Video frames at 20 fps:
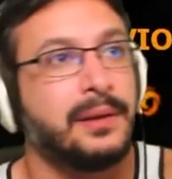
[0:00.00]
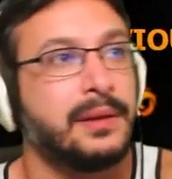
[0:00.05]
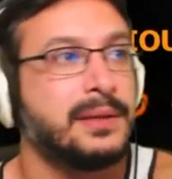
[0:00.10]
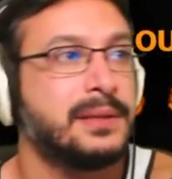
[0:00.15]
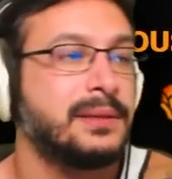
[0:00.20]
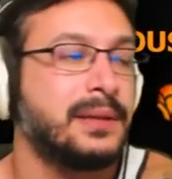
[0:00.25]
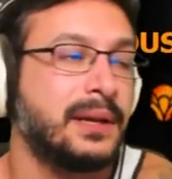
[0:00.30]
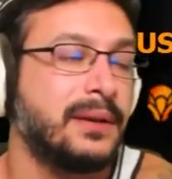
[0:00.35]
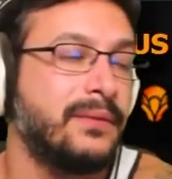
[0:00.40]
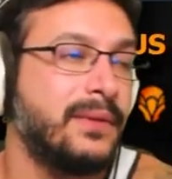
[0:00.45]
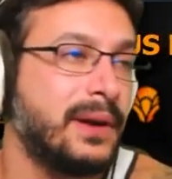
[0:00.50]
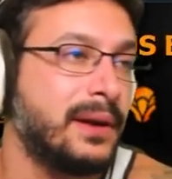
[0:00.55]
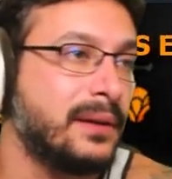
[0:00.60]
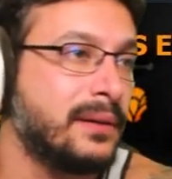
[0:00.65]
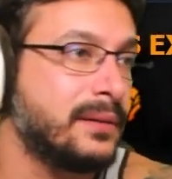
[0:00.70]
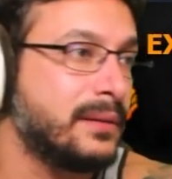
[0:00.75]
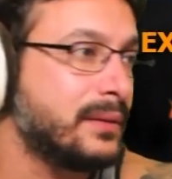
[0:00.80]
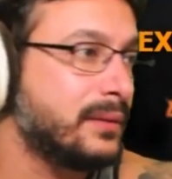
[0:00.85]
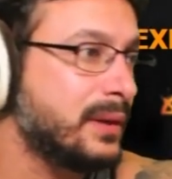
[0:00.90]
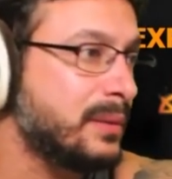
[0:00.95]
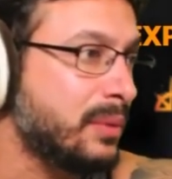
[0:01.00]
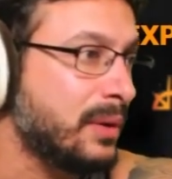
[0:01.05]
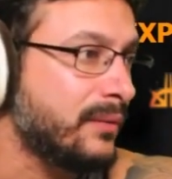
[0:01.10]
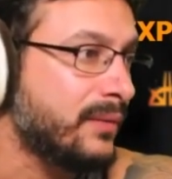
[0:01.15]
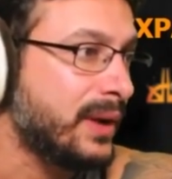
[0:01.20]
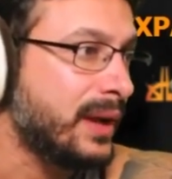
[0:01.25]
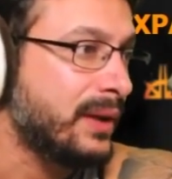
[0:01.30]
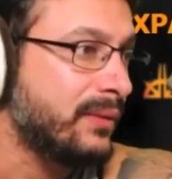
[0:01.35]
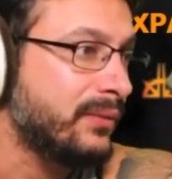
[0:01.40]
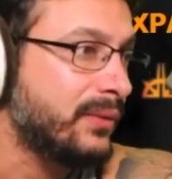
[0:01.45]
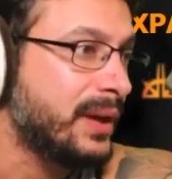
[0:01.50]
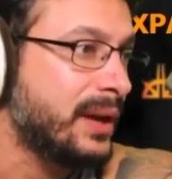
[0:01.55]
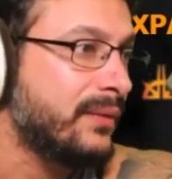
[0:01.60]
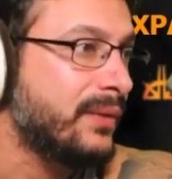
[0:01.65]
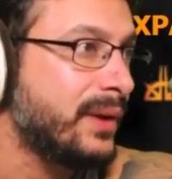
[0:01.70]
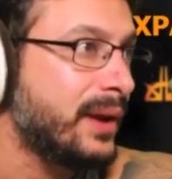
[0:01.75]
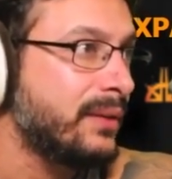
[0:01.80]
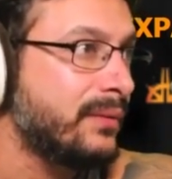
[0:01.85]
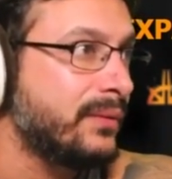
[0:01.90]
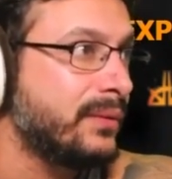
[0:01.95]
This is like a fucking 3.5 out of
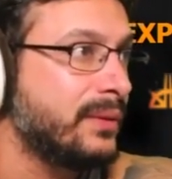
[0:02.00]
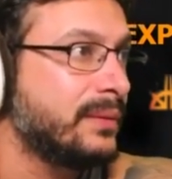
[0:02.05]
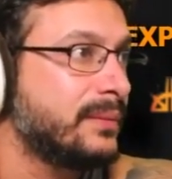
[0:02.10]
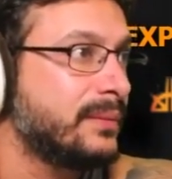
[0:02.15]
5.